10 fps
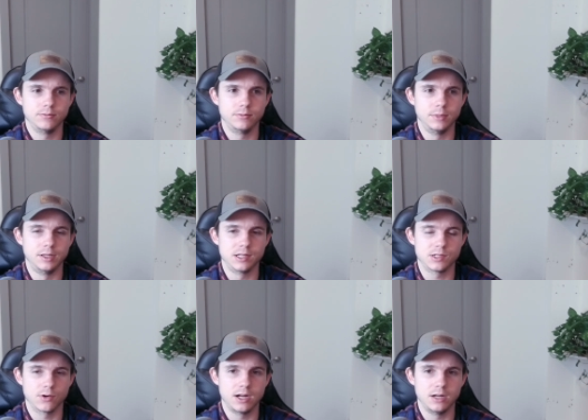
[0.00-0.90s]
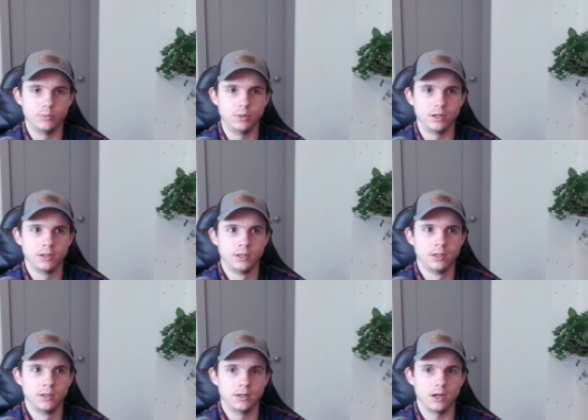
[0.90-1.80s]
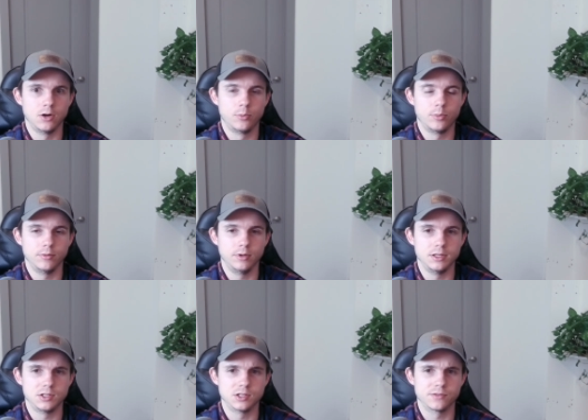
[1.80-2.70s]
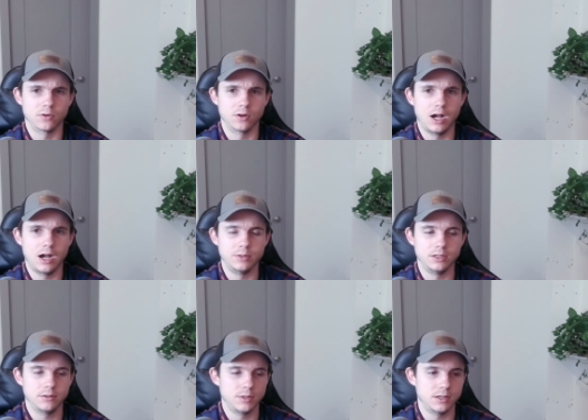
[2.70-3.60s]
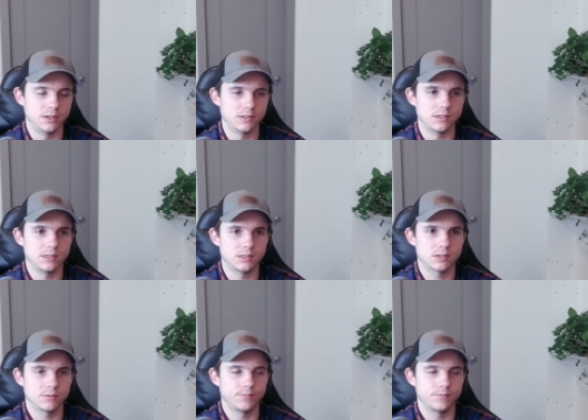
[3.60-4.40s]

and that's great, but I hope it's just for a hobby, because it's